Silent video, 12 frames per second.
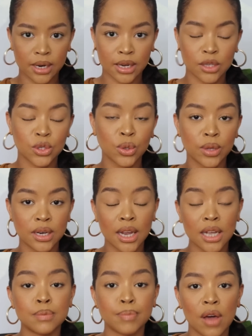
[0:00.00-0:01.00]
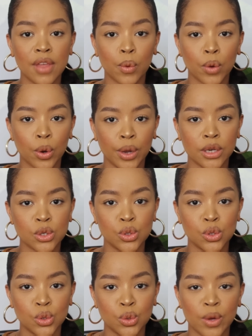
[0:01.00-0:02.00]
So the next brow that we're going to
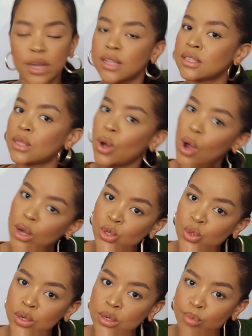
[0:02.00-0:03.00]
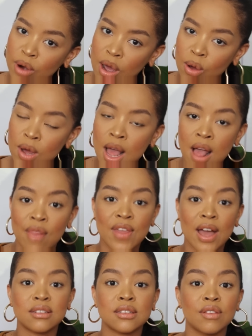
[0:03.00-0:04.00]
do is the contoured brow.
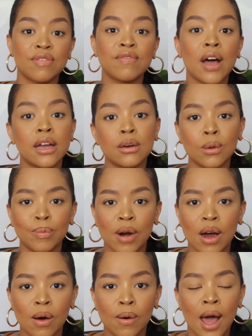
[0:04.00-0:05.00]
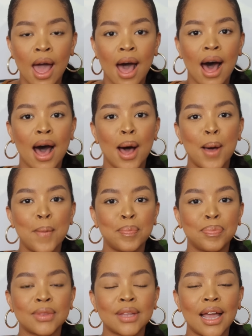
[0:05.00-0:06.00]
That's the final brow,
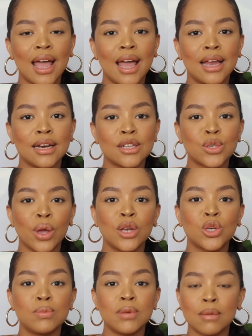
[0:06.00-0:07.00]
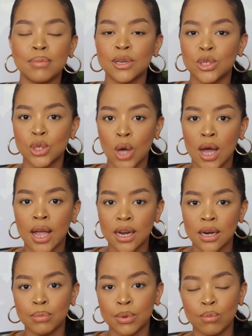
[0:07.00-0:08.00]
and it's going to be a bit darker and
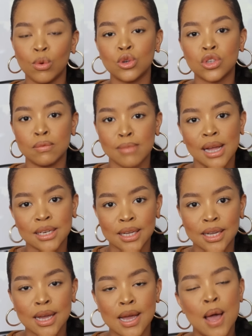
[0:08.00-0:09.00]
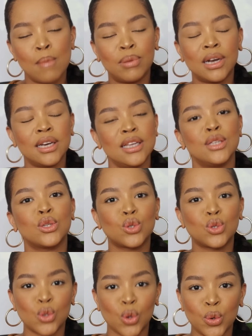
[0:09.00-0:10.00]
a bit more dramatic. Please
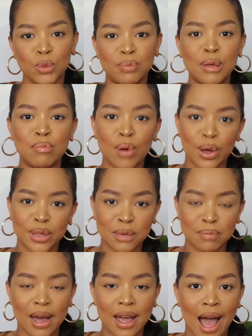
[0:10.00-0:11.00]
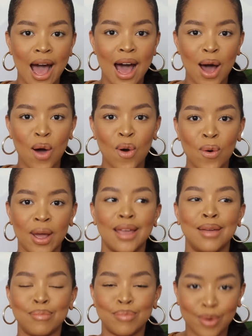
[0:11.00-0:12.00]
don't be bothered by how
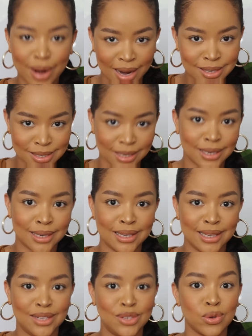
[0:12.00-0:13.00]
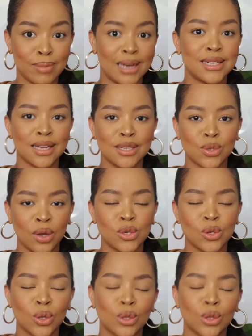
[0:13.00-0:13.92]
impractically dramatic it's going to look.